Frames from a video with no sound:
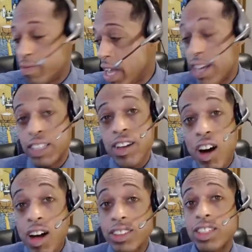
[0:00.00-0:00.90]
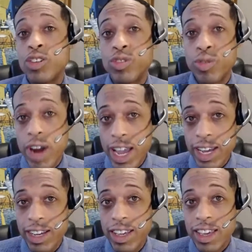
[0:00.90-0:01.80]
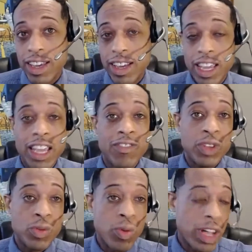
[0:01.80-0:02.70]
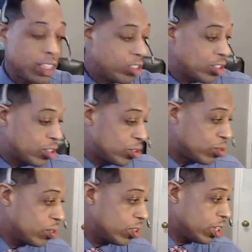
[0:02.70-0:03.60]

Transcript: And it's also great if you want to